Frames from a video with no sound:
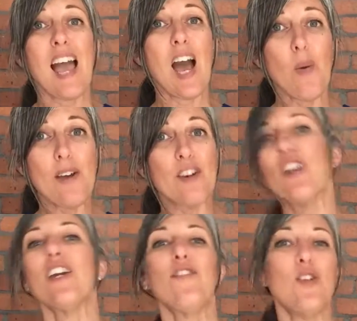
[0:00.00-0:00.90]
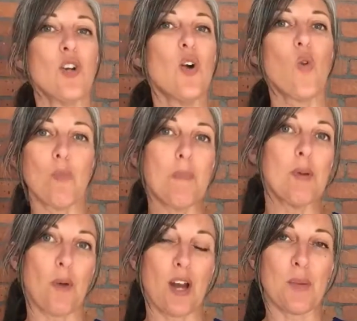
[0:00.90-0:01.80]
However, if you don't warm up
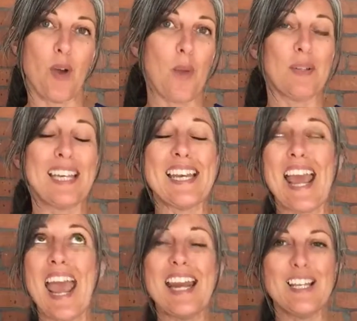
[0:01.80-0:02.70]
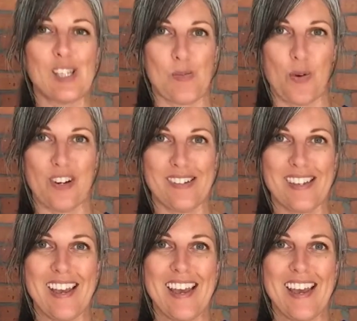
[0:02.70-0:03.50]
your body properly in any sport,